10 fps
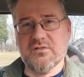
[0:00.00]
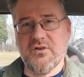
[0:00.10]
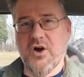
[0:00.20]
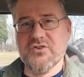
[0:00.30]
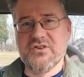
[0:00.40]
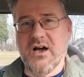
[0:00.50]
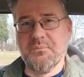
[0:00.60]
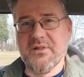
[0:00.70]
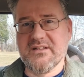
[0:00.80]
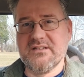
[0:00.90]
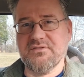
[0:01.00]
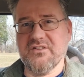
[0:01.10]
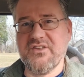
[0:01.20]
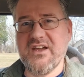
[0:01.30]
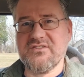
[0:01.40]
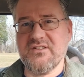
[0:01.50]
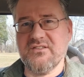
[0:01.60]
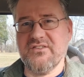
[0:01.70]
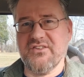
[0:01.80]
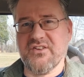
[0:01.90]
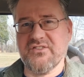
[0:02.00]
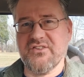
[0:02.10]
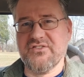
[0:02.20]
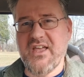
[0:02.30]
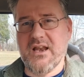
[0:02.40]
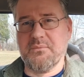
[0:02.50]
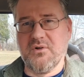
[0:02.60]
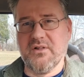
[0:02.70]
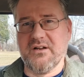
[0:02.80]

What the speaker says: large complex civilizations is unsustainable